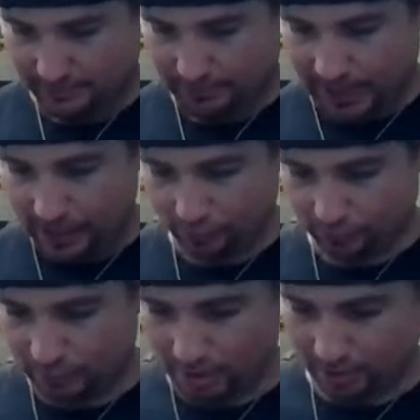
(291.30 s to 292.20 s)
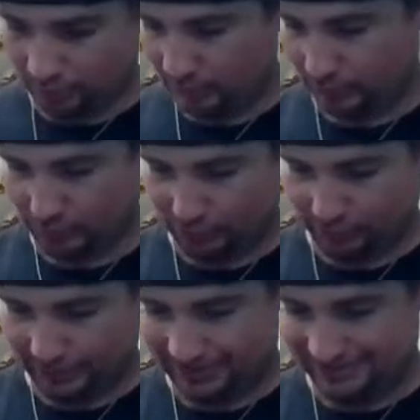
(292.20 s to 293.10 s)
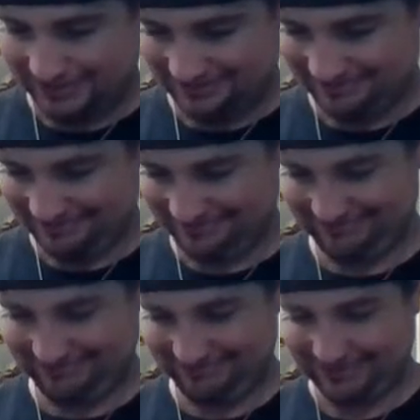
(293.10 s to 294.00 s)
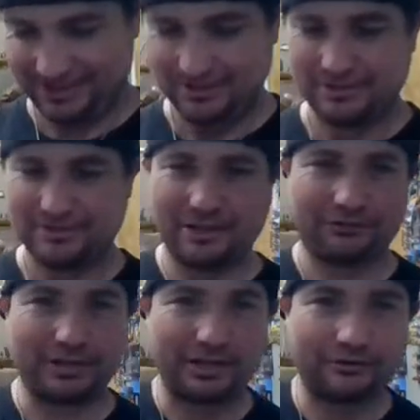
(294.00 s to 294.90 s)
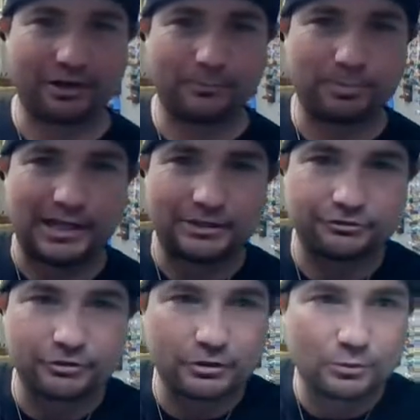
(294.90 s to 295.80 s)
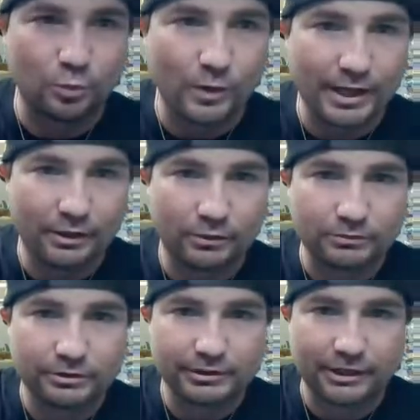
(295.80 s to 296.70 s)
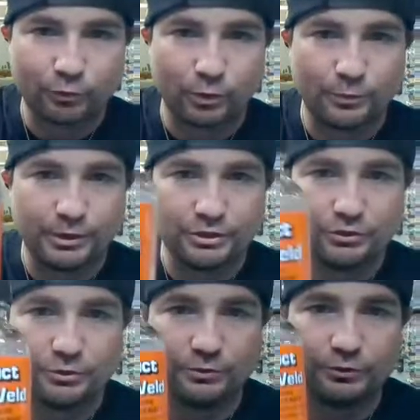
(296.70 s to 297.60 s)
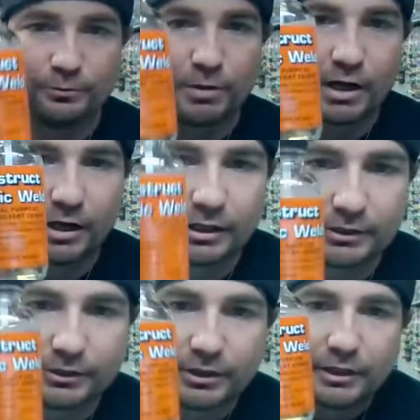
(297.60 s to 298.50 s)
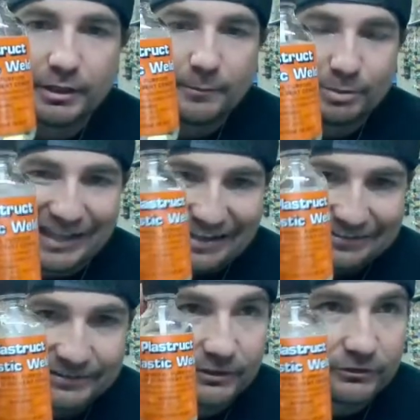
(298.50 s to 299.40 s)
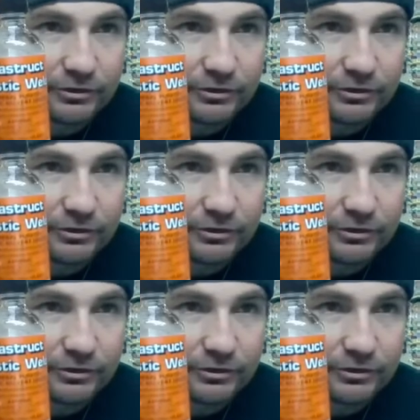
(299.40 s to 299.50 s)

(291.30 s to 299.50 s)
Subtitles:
Power model railroading, huh? Okay, so there's our plaster weld. That's what we do to bond plastics